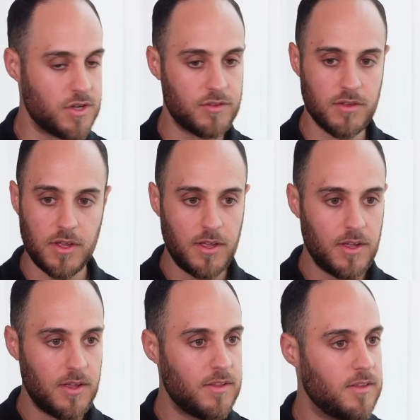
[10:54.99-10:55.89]
So
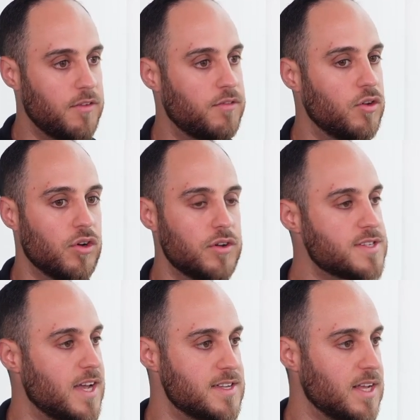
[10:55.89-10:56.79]
if you're
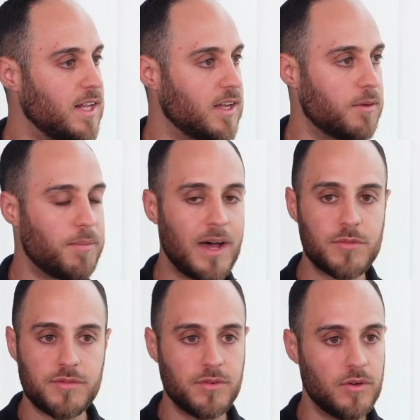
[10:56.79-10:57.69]
say selling an
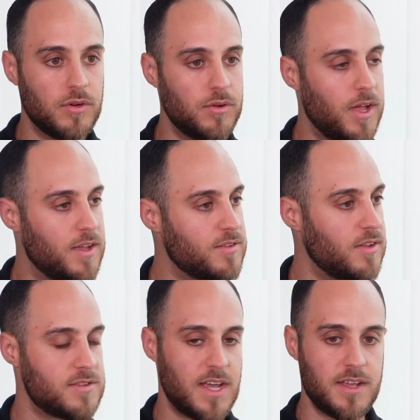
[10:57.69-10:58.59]
apartment for
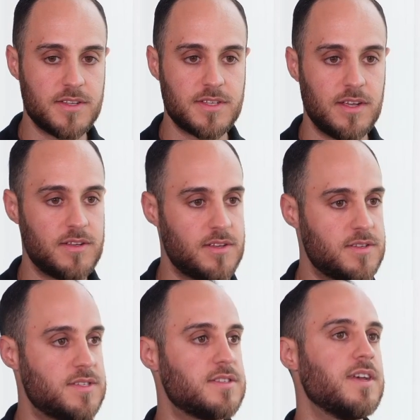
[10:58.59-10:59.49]
say
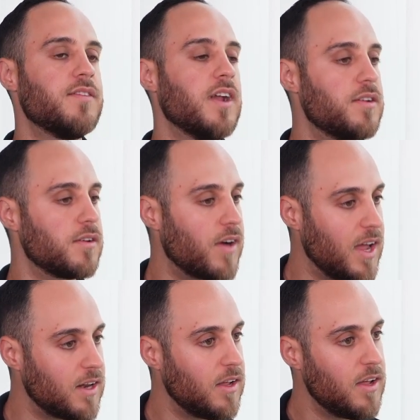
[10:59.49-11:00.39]
700
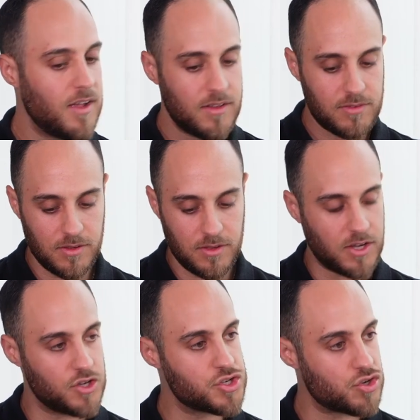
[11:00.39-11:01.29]
grand, the
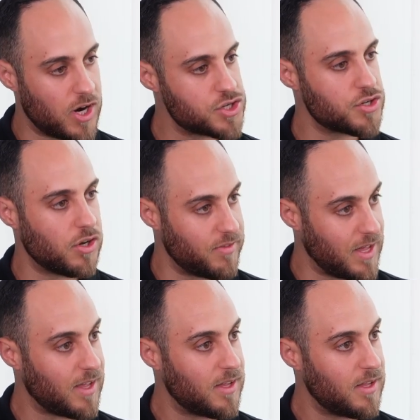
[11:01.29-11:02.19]
construction of
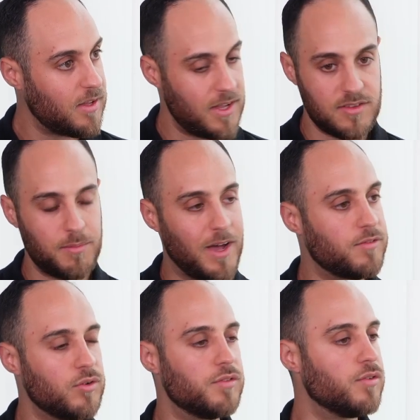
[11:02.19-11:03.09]
that is about
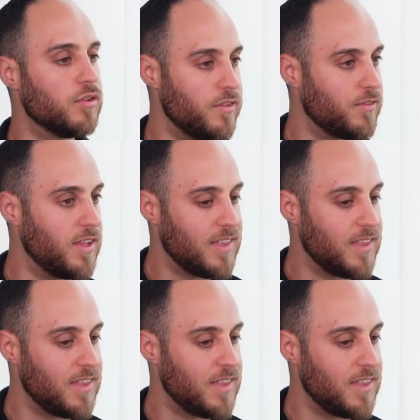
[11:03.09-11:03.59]
450.